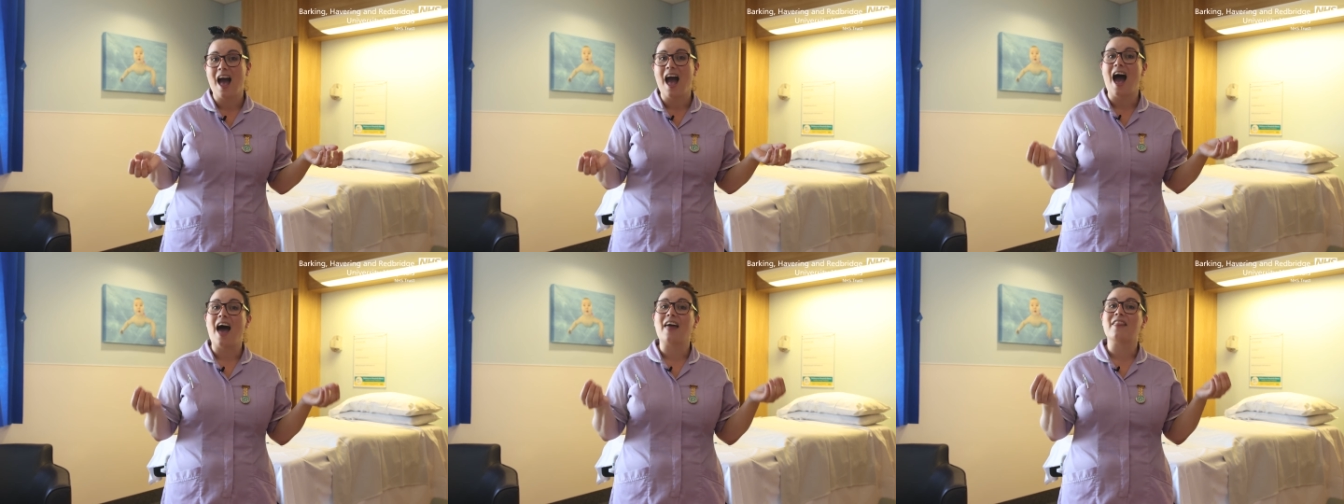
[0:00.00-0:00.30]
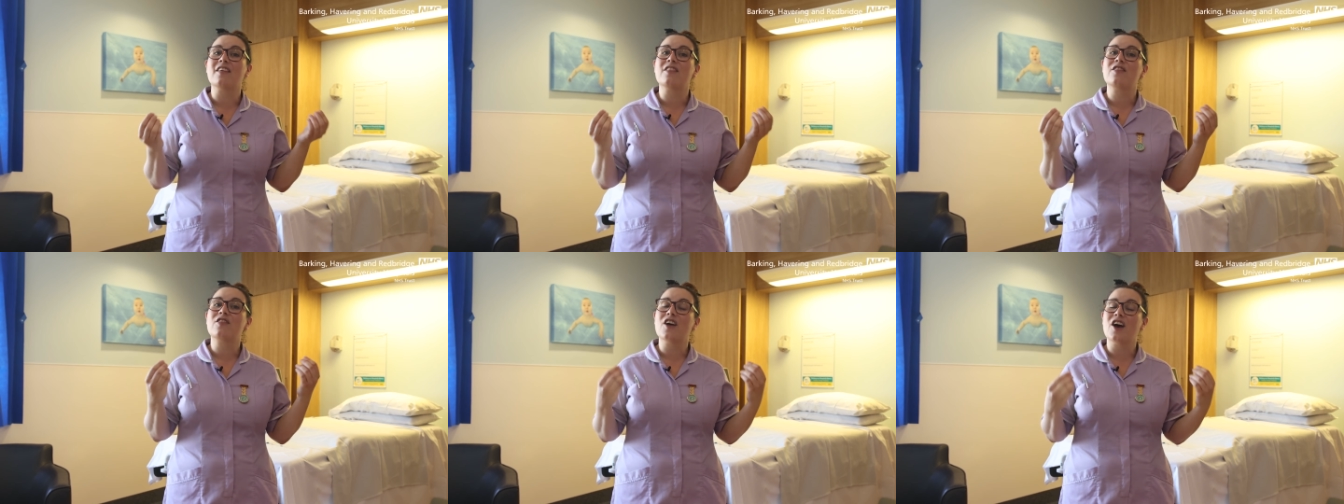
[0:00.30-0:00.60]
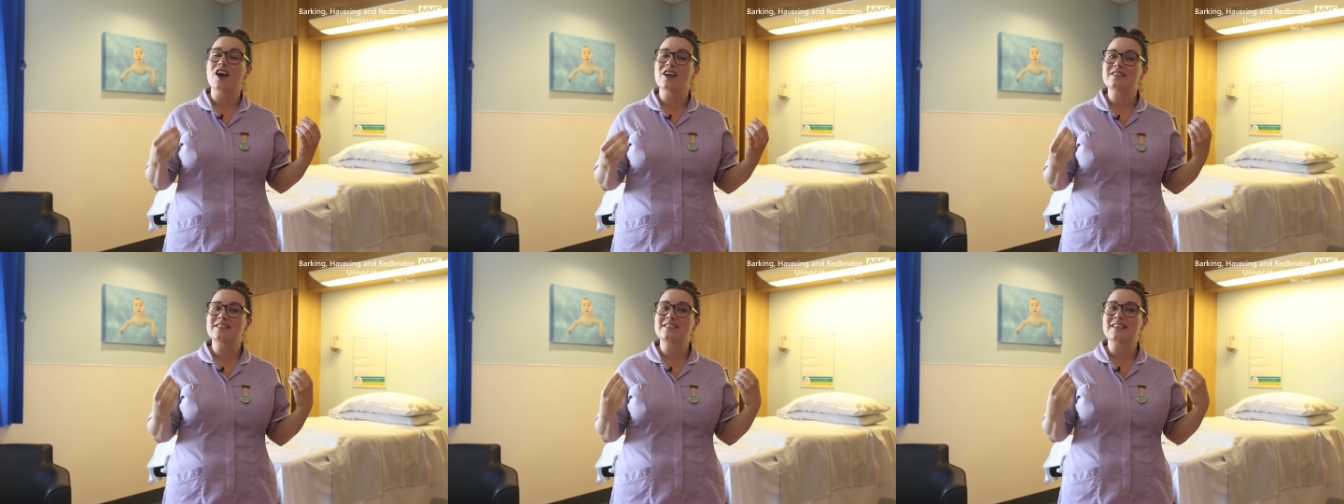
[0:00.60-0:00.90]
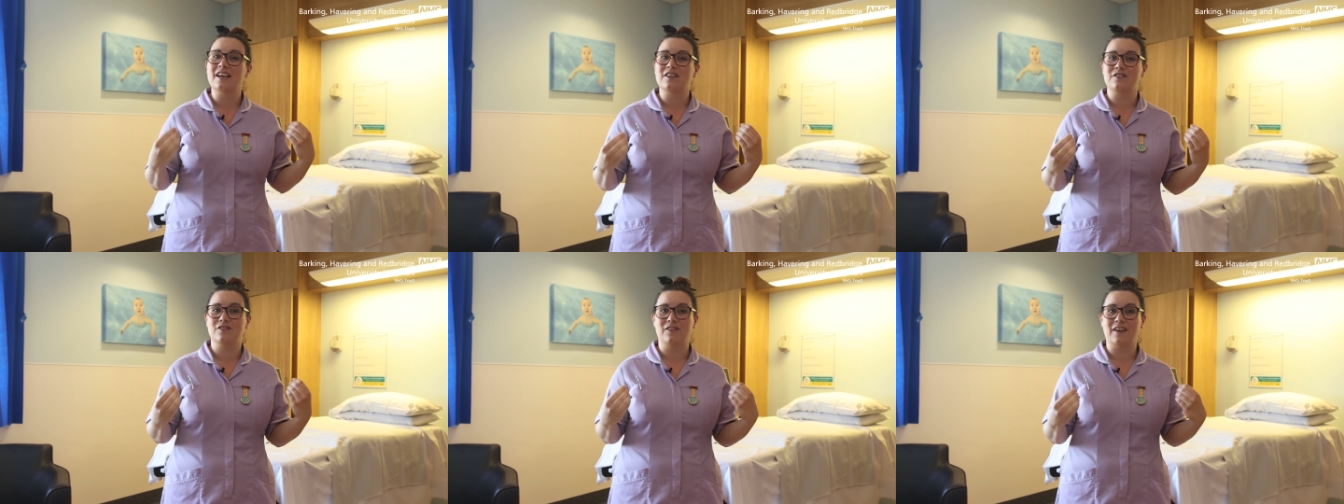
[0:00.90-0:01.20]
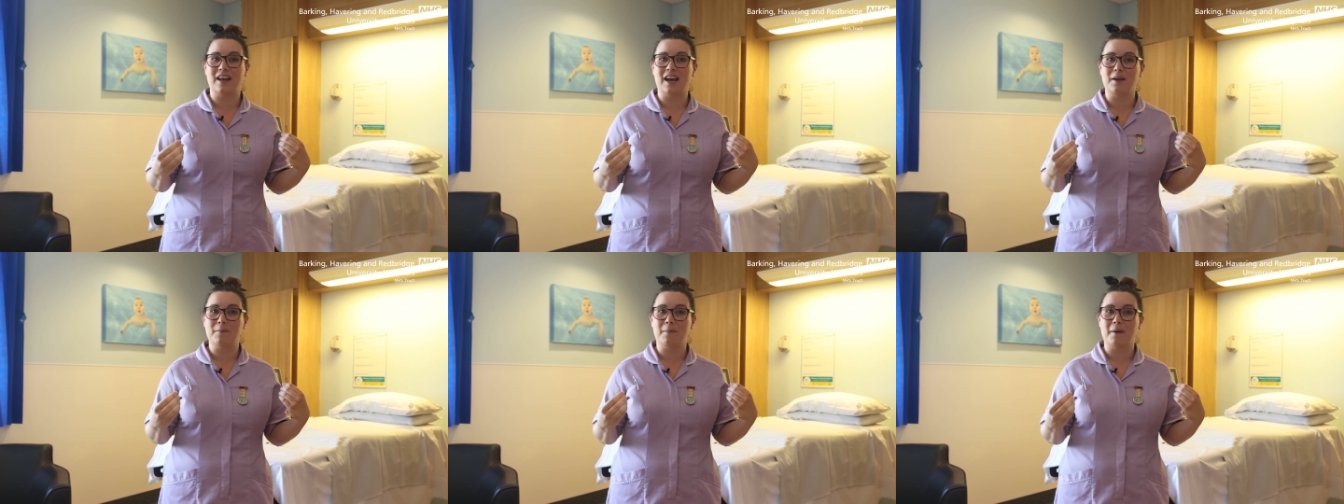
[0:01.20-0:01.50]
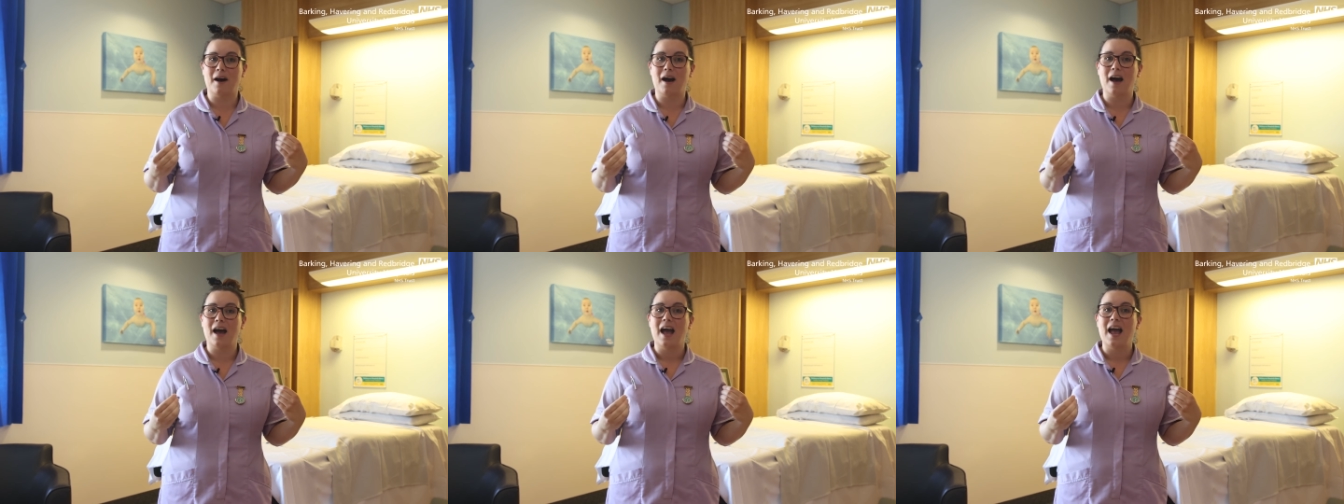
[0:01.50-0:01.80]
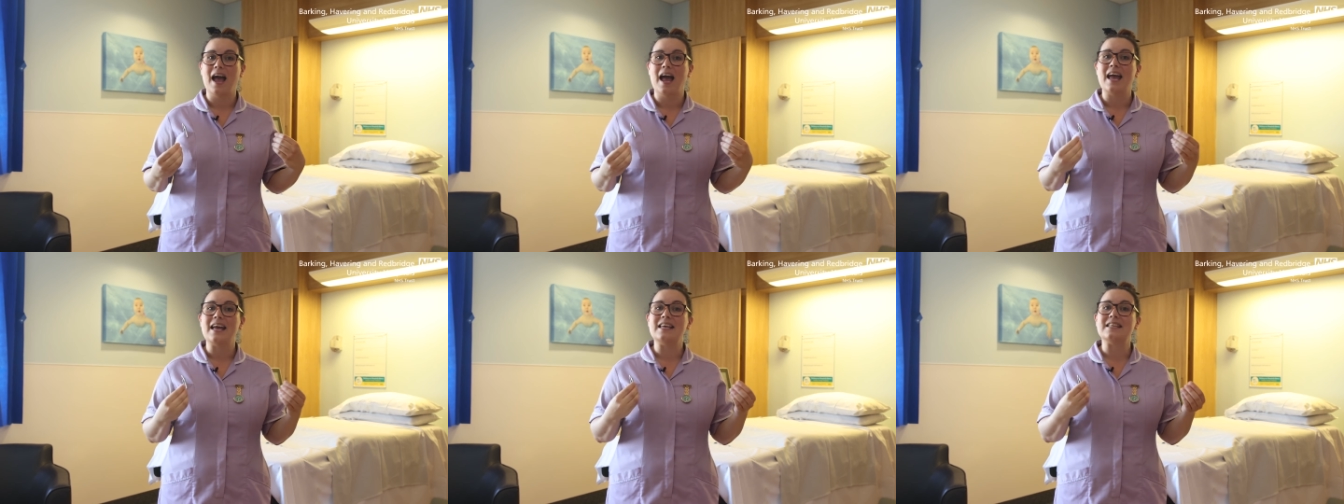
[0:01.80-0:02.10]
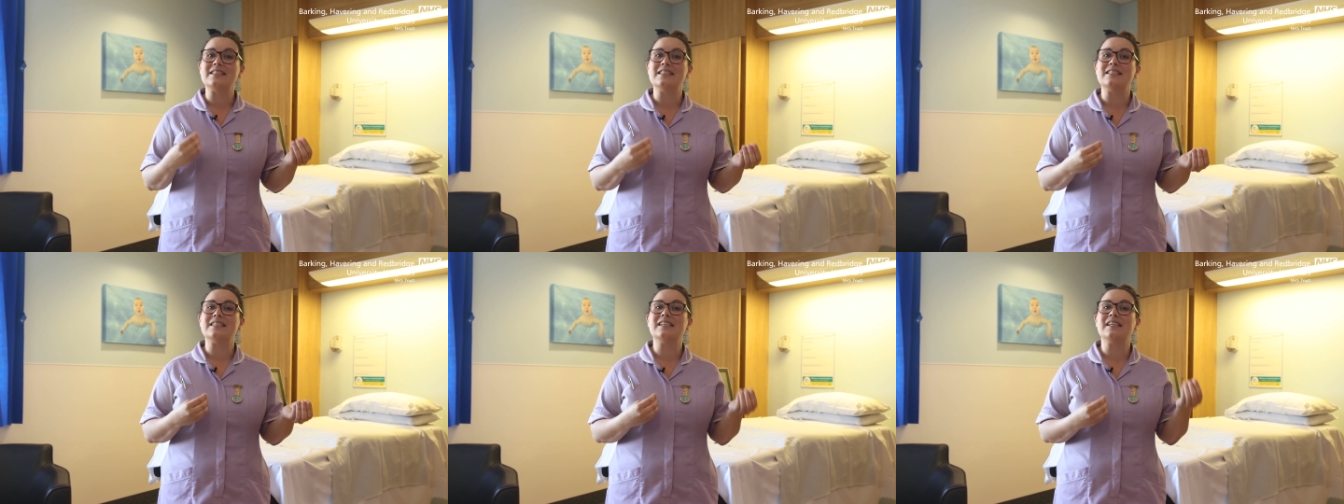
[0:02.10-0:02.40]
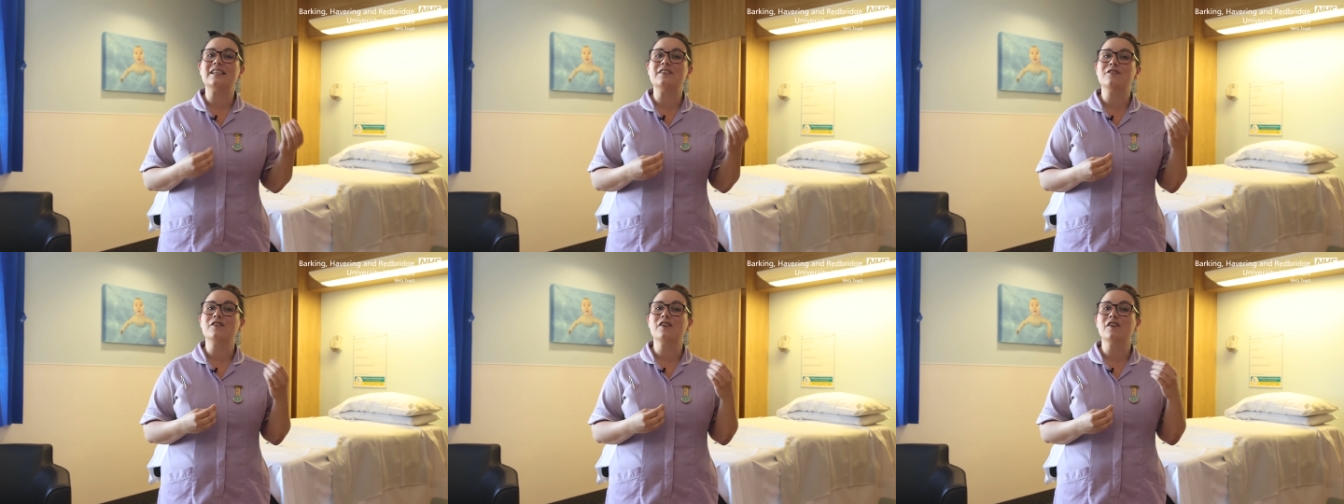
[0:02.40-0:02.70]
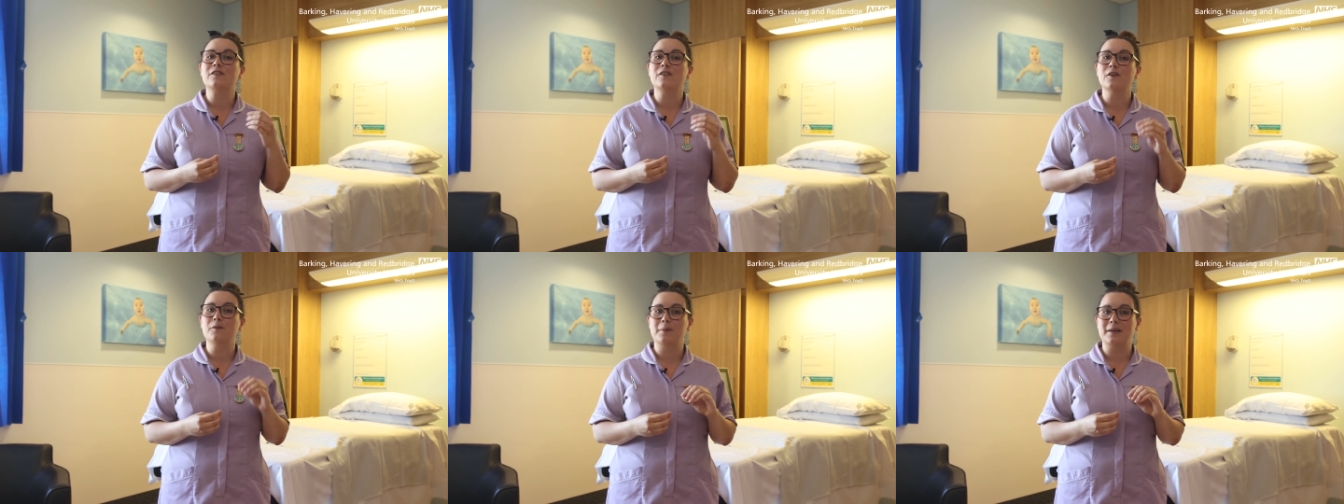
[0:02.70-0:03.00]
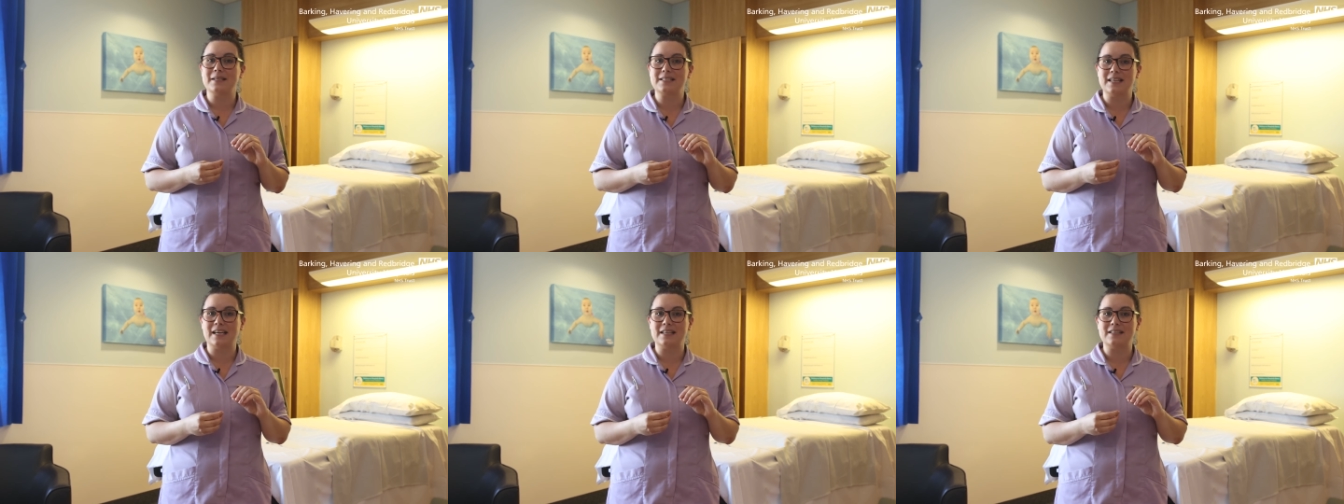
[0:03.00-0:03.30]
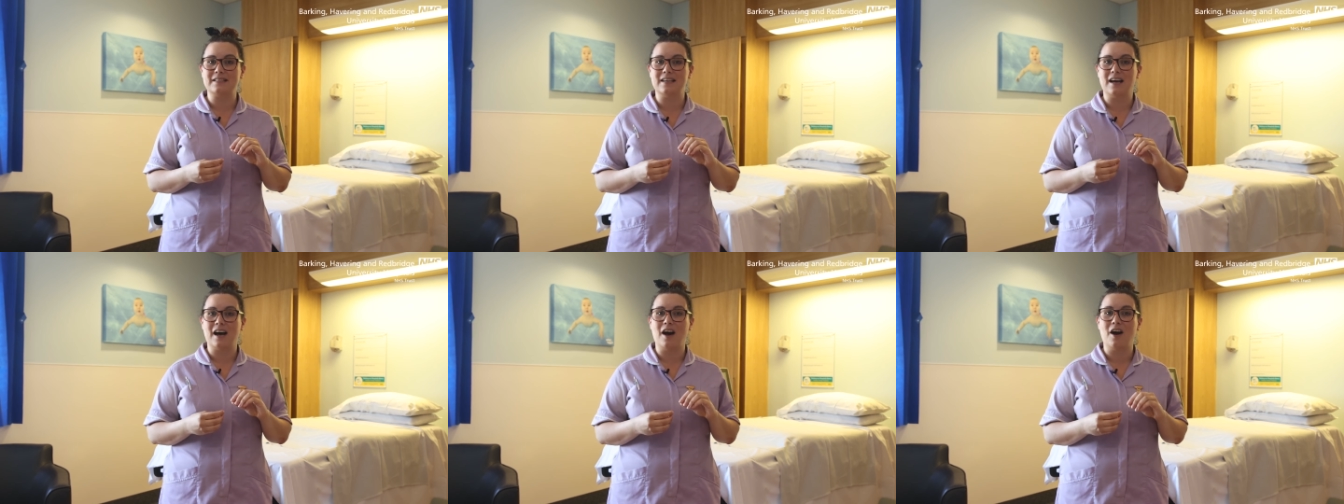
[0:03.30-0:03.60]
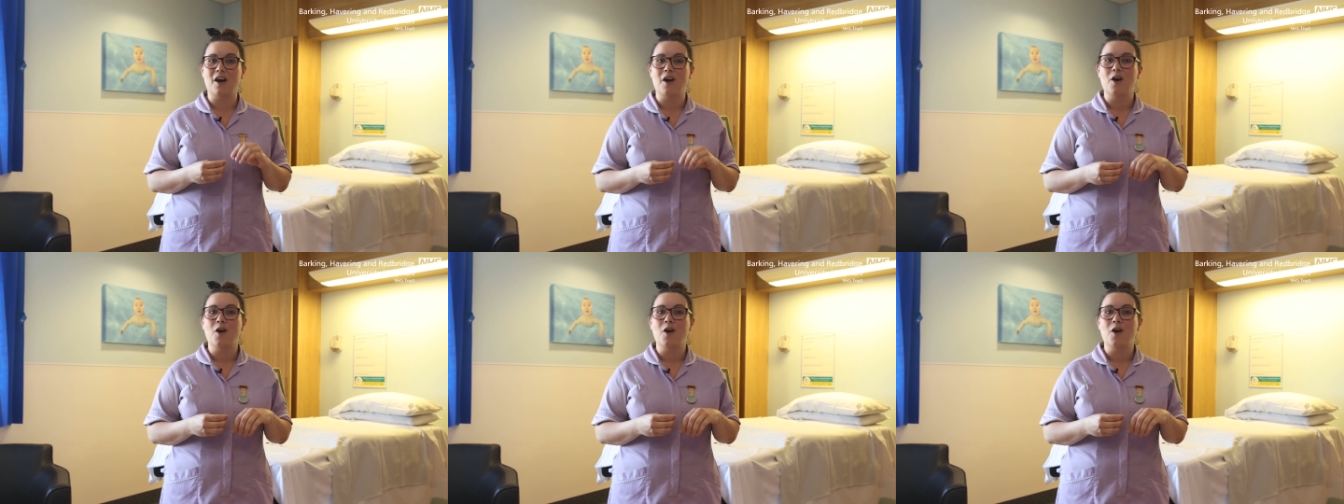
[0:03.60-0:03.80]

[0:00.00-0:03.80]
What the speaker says: And the third stage of labour is the delivery of your placenta,